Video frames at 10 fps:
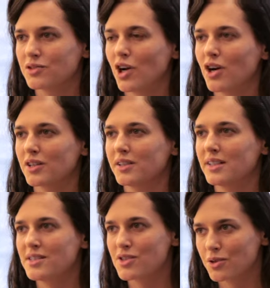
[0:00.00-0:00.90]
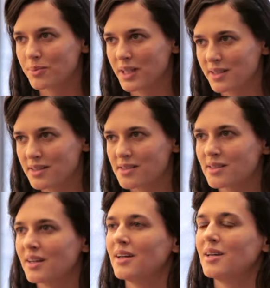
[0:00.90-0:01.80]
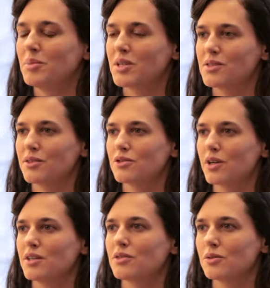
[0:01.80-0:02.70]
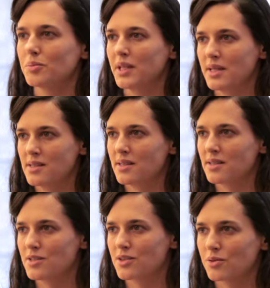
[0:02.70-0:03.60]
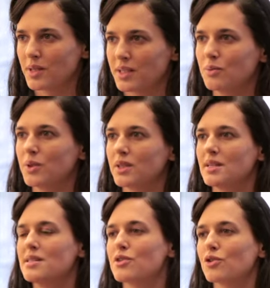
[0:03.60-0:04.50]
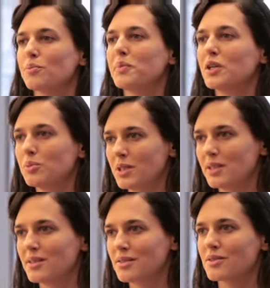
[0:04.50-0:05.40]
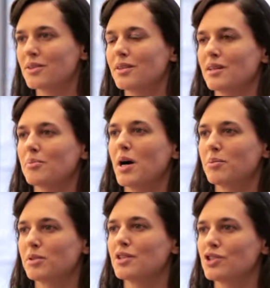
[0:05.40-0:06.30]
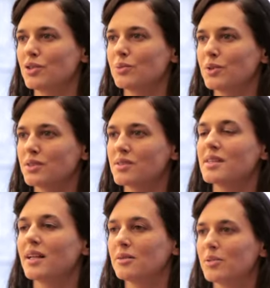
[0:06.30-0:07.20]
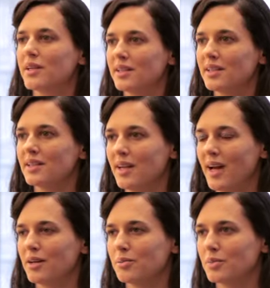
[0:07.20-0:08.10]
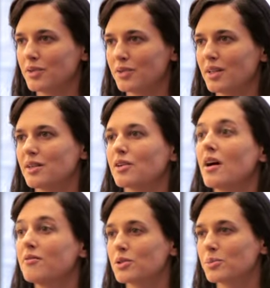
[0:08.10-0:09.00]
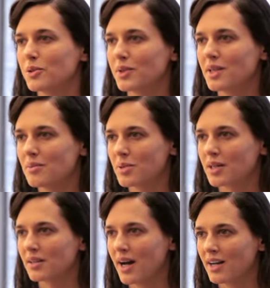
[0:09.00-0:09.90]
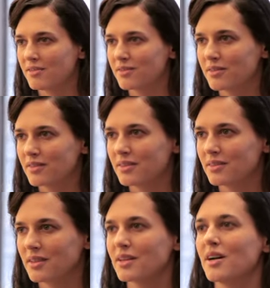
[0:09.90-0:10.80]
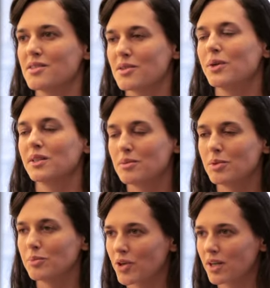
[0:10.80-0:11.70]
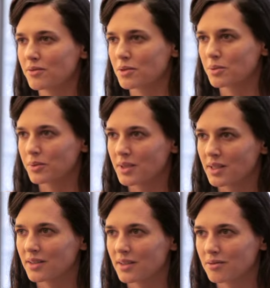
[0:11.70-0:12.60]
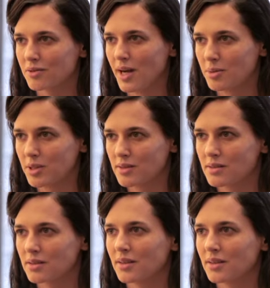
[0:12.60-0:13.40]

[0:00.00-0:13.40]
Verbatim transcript: chocolate Easter bunnies because they're trying to replace the Easter bunny with the Easter bilby so that the population will celebrate an animal that they're comfortable with keeping alive and consequently be more comfortable with the killing of rabbits.